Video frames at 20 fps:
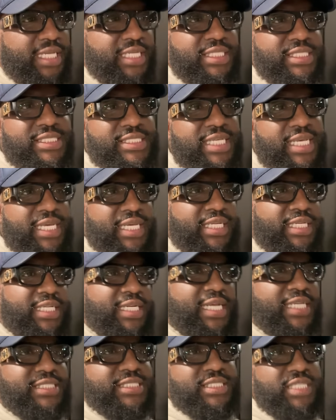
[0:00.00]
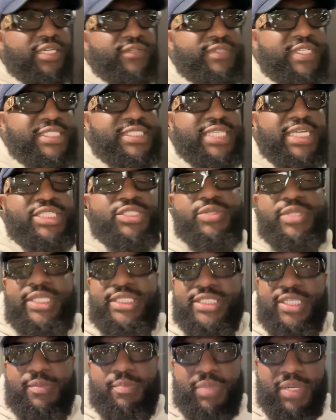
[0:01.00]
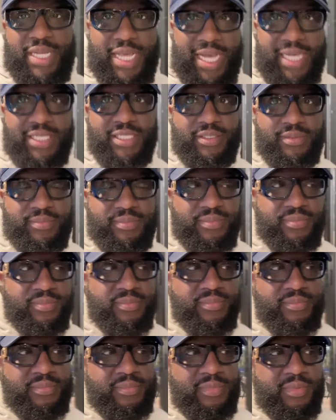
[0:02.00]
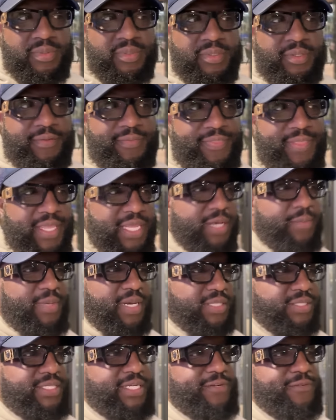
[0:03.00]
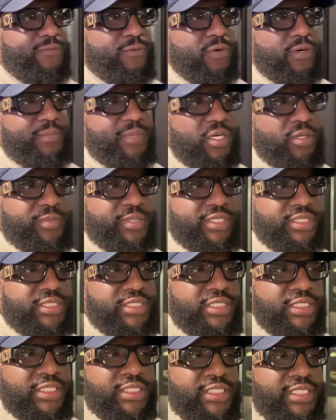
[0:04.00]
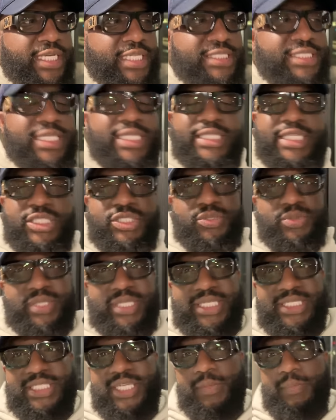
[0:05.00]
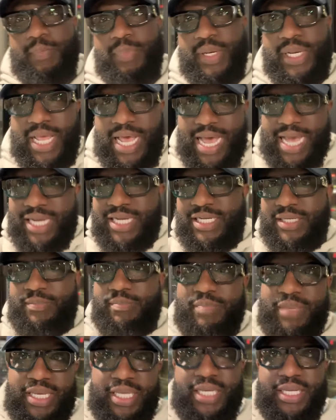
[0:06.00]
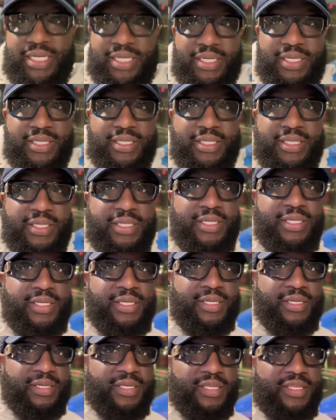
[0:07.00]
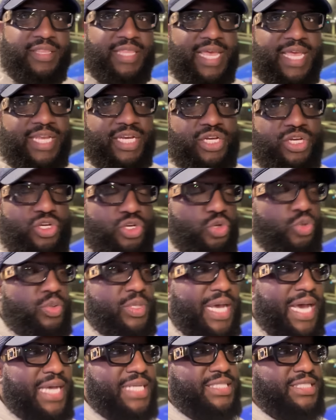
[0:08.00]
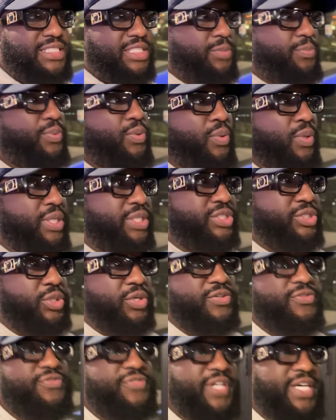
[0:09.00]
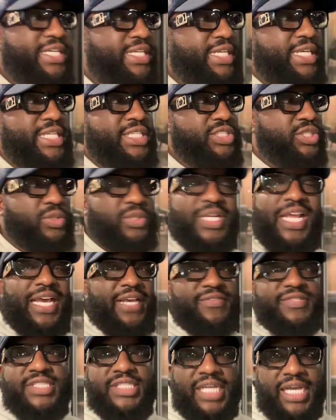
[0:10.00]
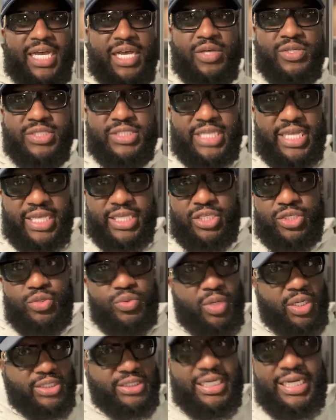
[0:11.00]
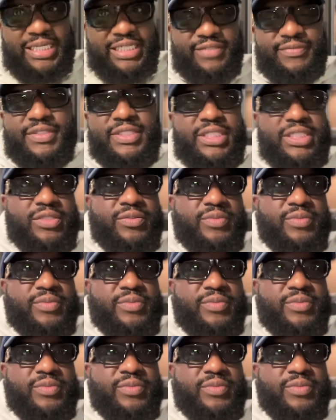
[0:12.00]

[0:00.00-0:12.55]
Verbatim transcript: didn't say any of that stuff. They said you need to block them. Think about that for a moment. They said that you need to block men that do not support your financial lifestyles that you are not even in a